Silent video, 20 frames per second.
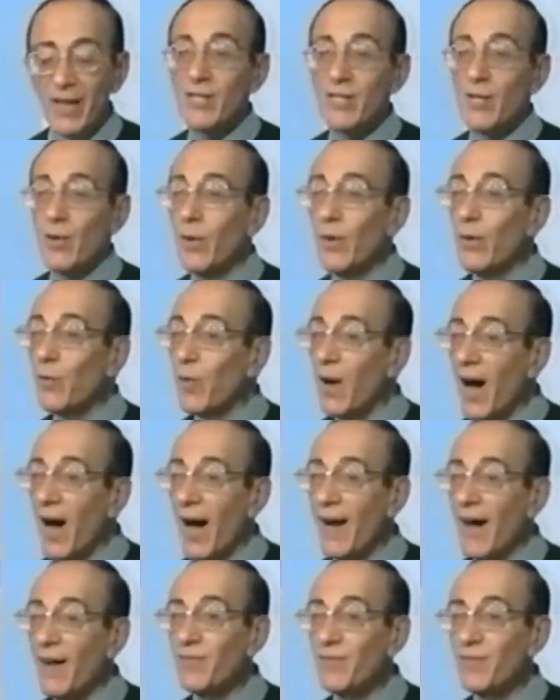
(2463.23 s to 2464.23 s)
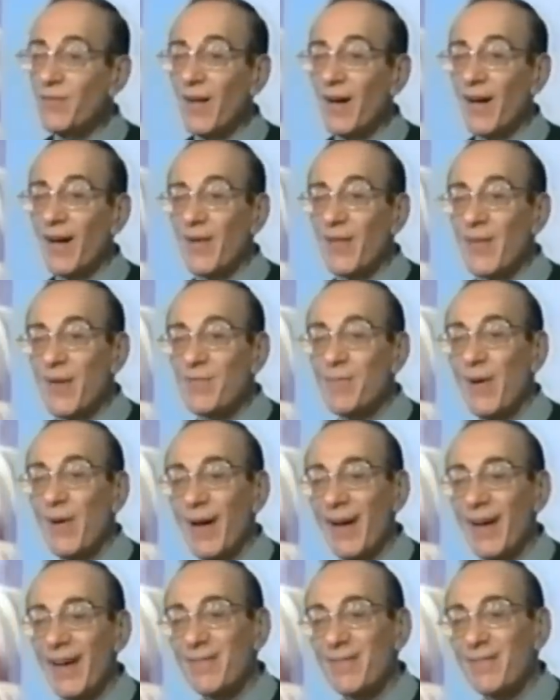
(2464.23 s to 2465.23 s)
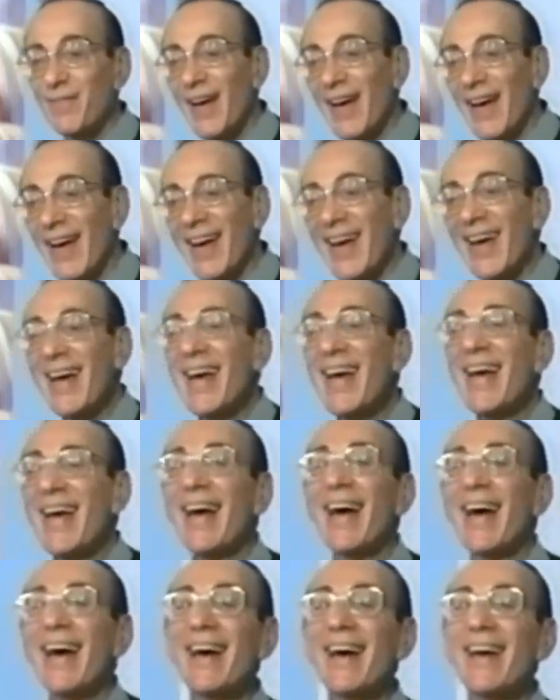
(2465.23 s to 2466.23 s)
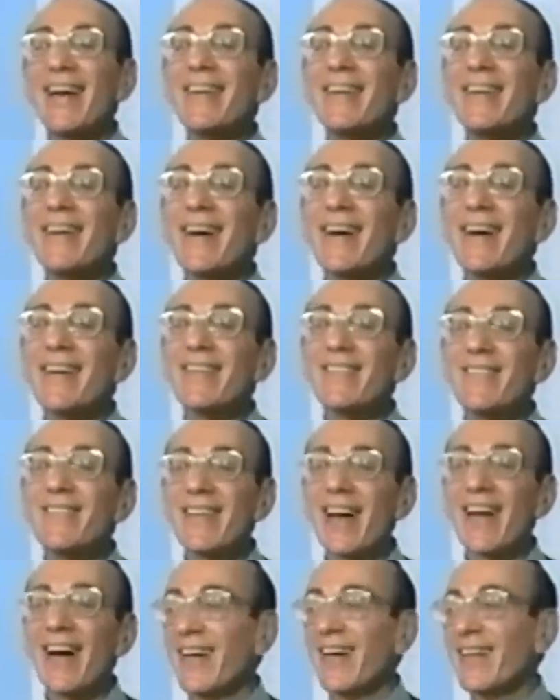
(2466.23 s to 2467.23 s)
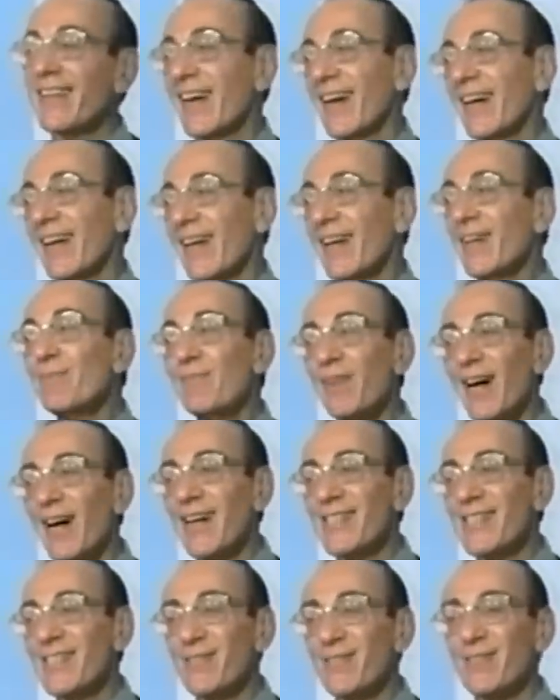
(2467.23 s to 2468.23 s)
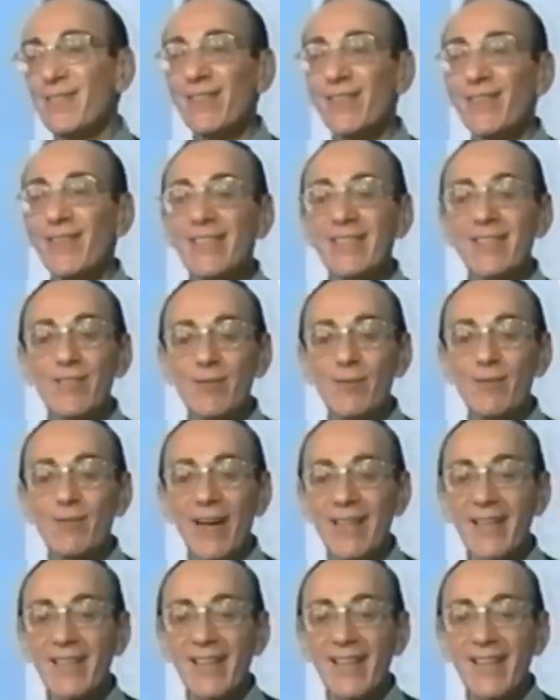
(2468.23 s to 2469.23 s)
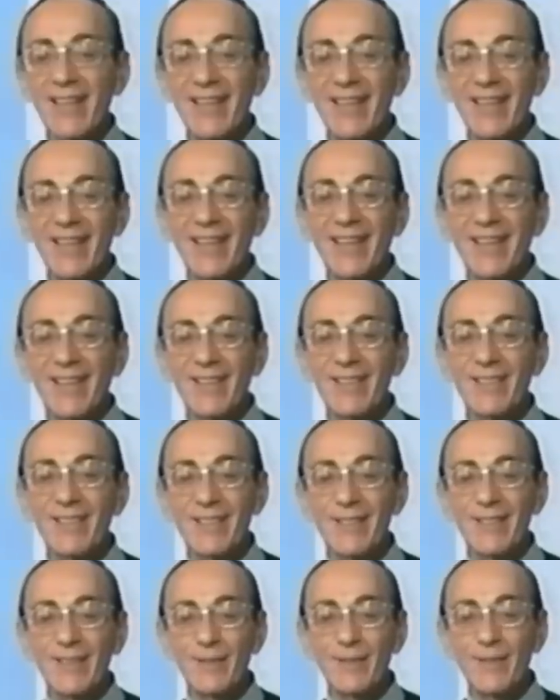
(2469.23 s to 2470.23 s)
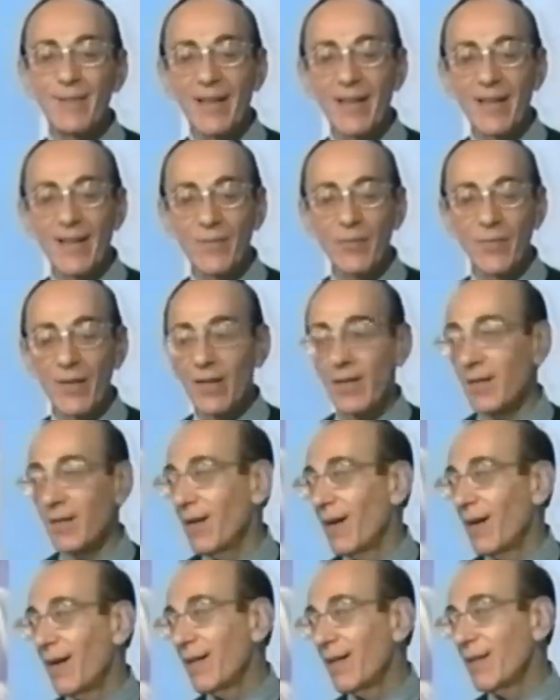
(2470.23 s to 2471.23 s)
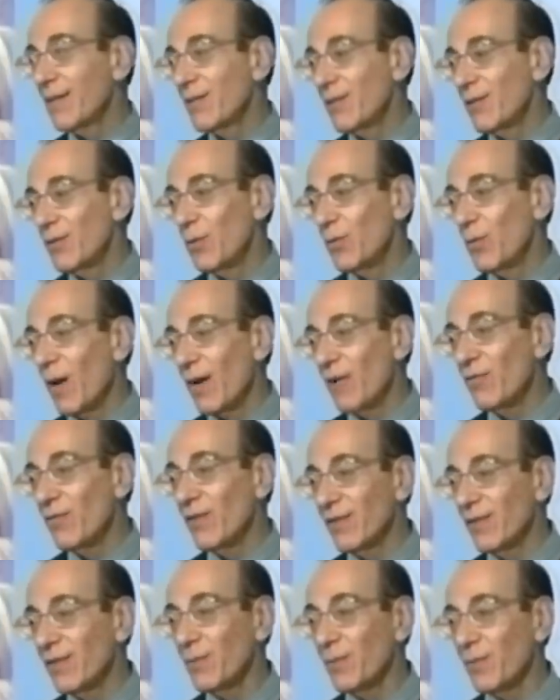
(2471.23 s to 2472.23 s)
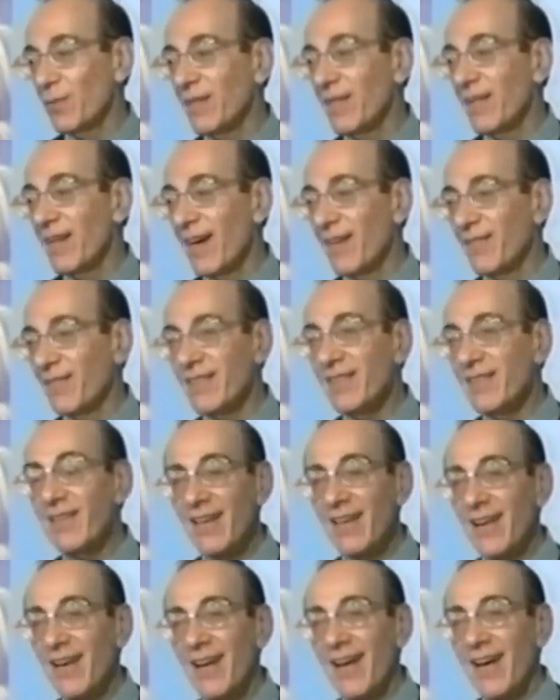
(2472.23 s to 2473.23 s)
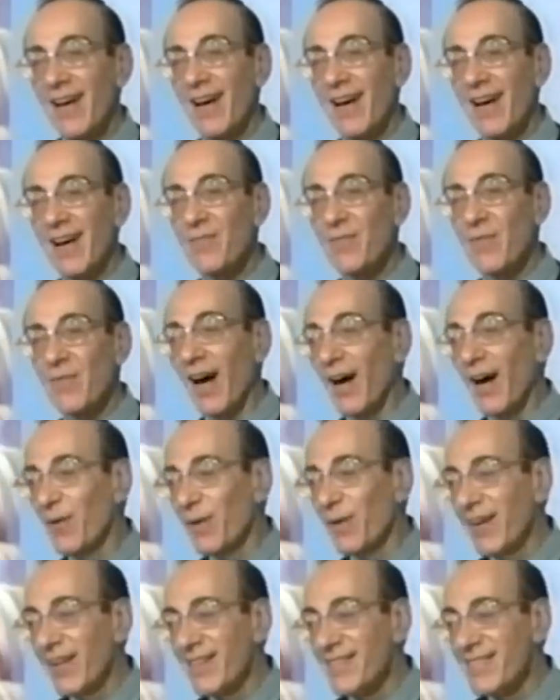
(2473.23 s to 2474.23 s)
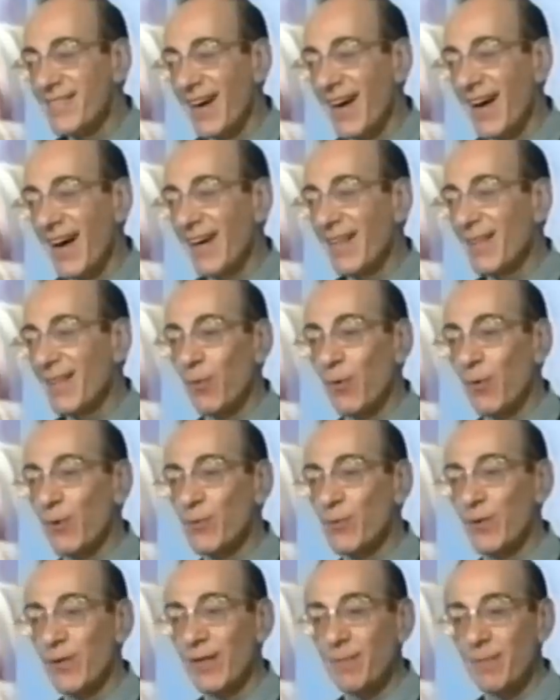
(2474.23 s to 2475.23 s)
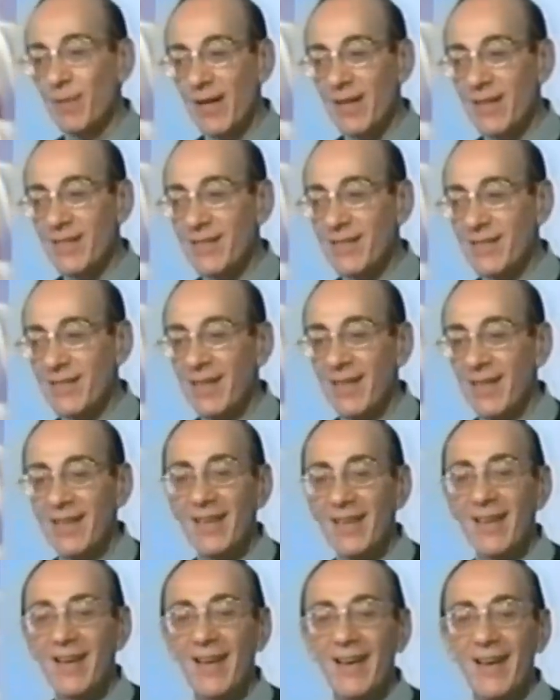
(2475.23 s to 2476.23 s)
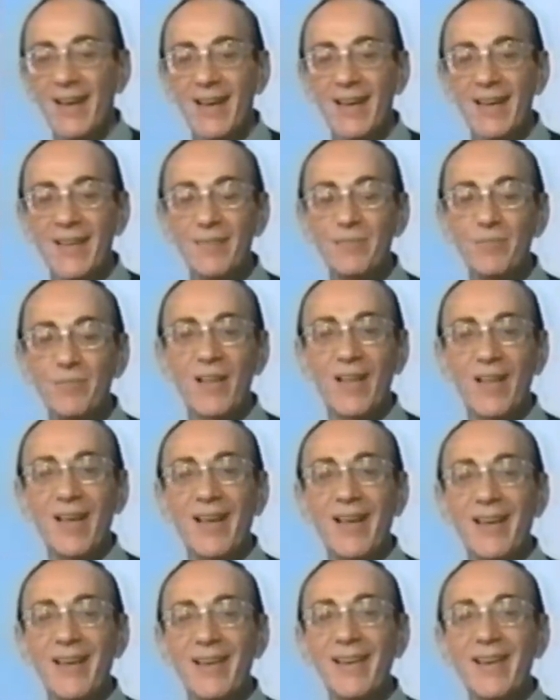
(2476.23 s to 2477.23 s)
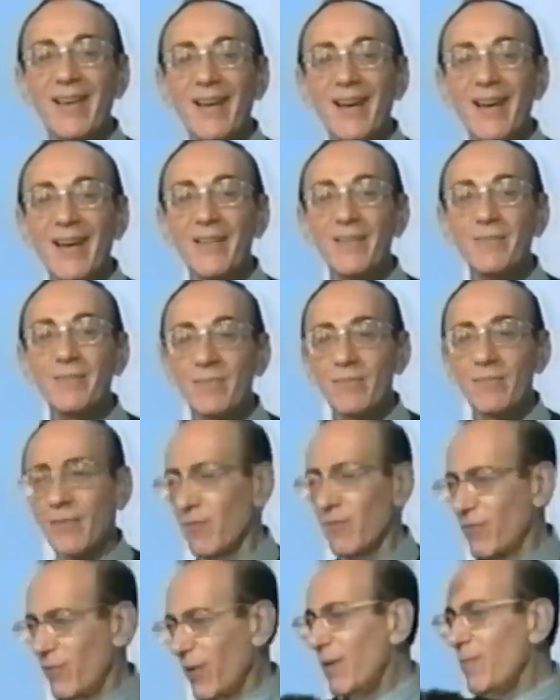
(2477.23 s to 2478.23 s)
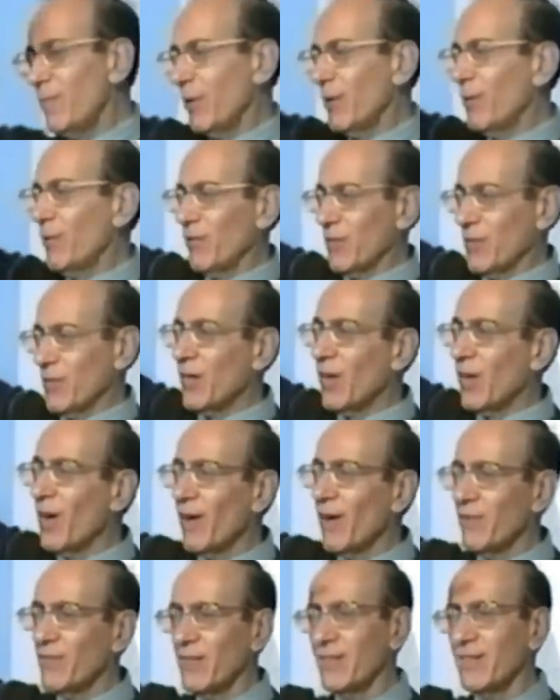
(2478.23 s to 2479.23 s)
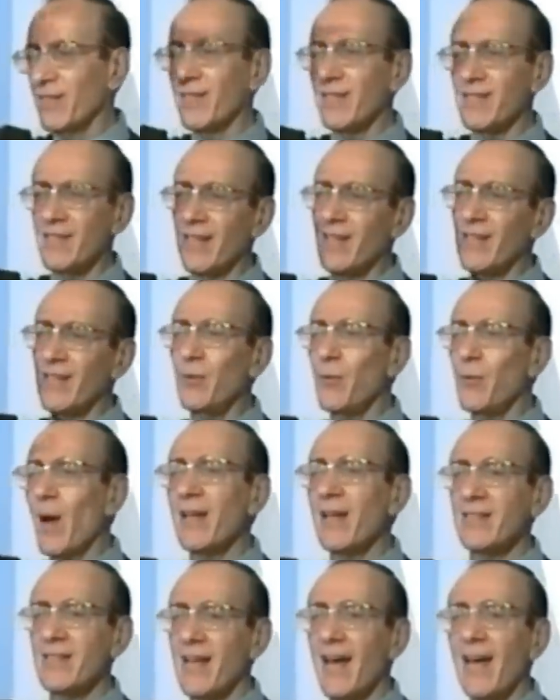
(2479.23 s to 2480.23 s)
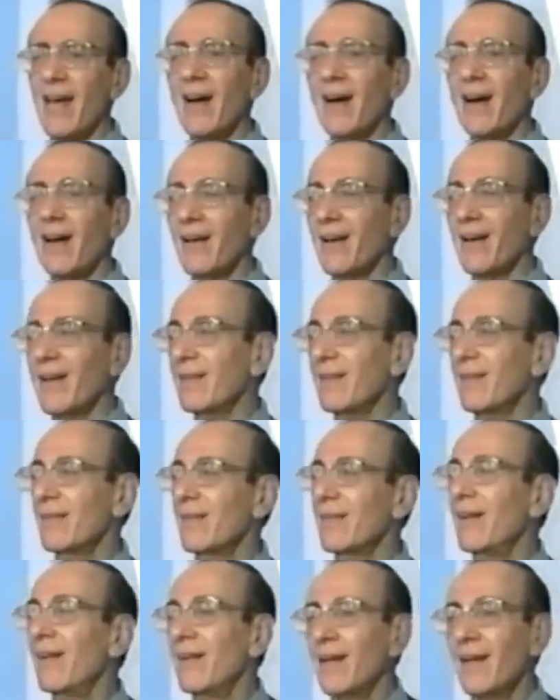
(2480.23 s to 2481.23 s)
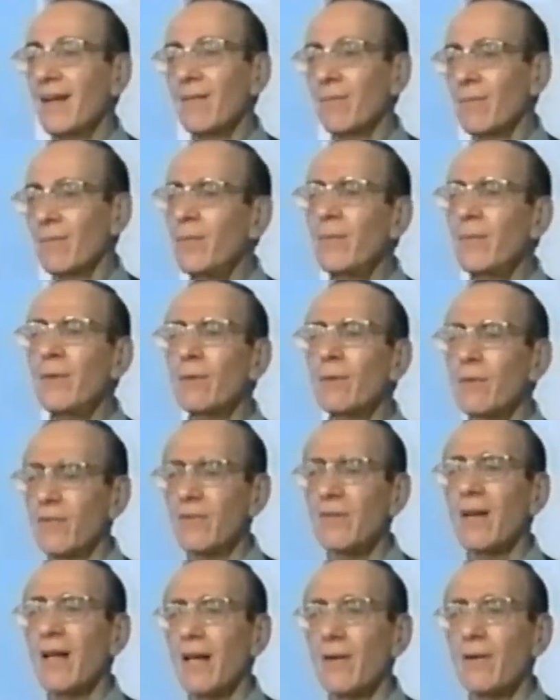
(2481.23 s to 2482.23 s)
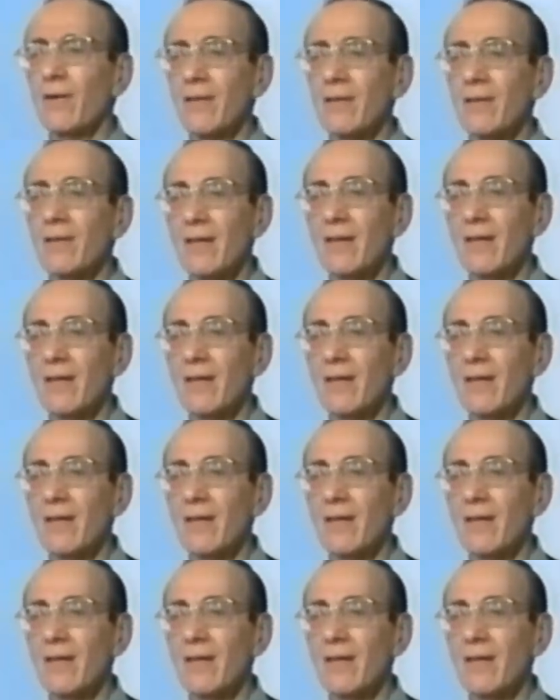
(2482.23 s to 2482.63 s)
So we arrived uh, in, in May, and uh, we got, got on a bus, and we went directly uh, to, um, to Whitefield, to Brindavan. Um, I went inside, the boys were in the bus, um, and um, we have very beautiful scarves. It's just a USA on it, and beautiful lettering.